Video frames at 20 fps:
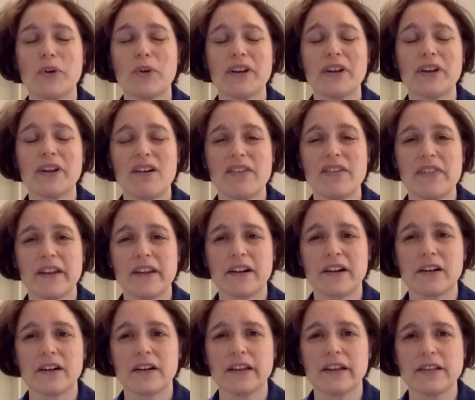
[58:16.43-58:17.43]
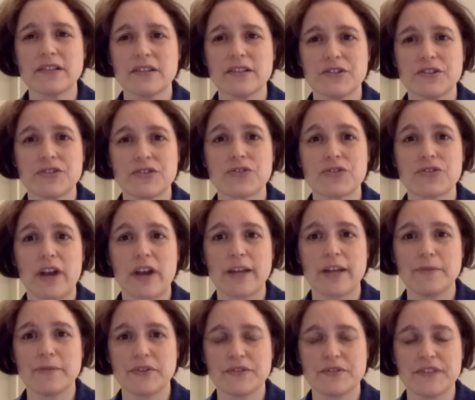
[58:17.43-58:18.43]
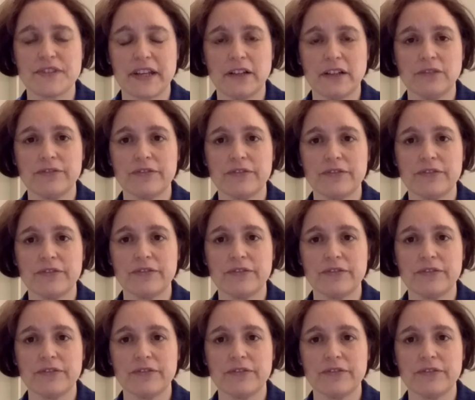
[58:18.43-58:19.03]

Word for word: put on there to describe yourself.